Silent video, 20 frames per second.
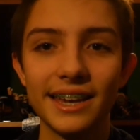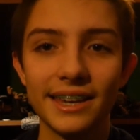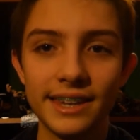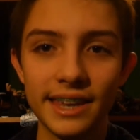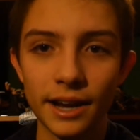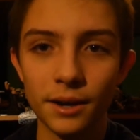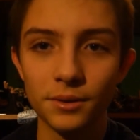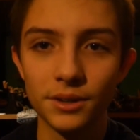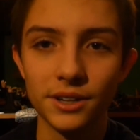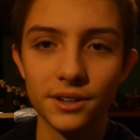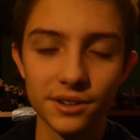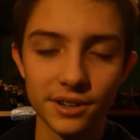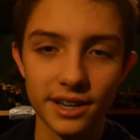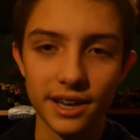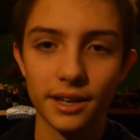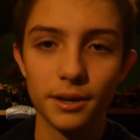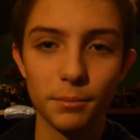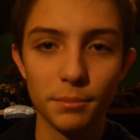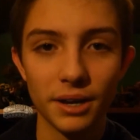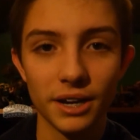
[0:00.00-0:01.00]
down here to
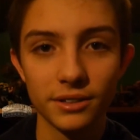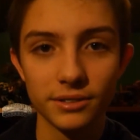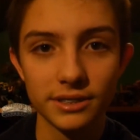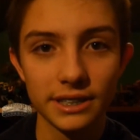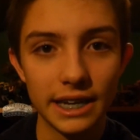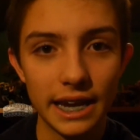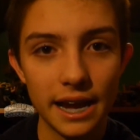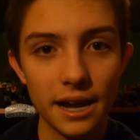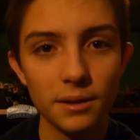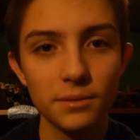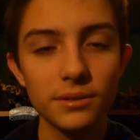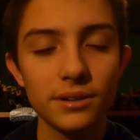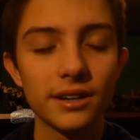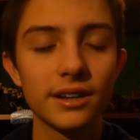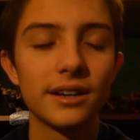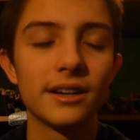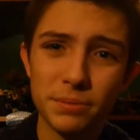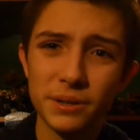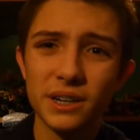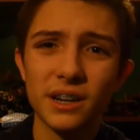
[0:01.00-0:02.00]
kind of balance it out.
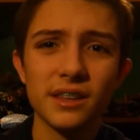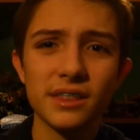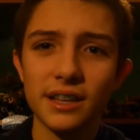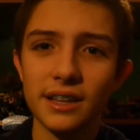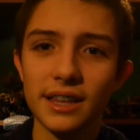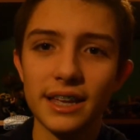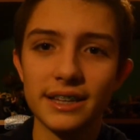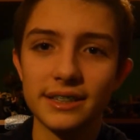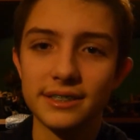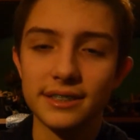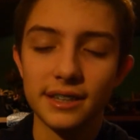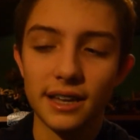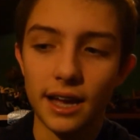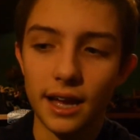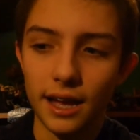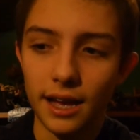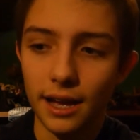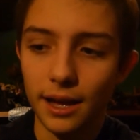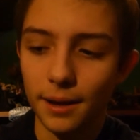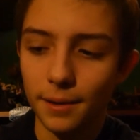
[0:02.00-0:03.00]
But nonetheless,
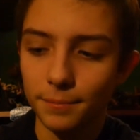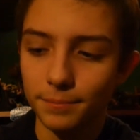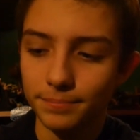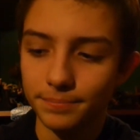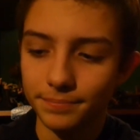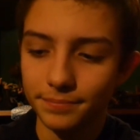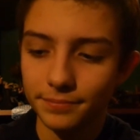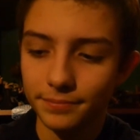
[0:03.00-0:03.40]
you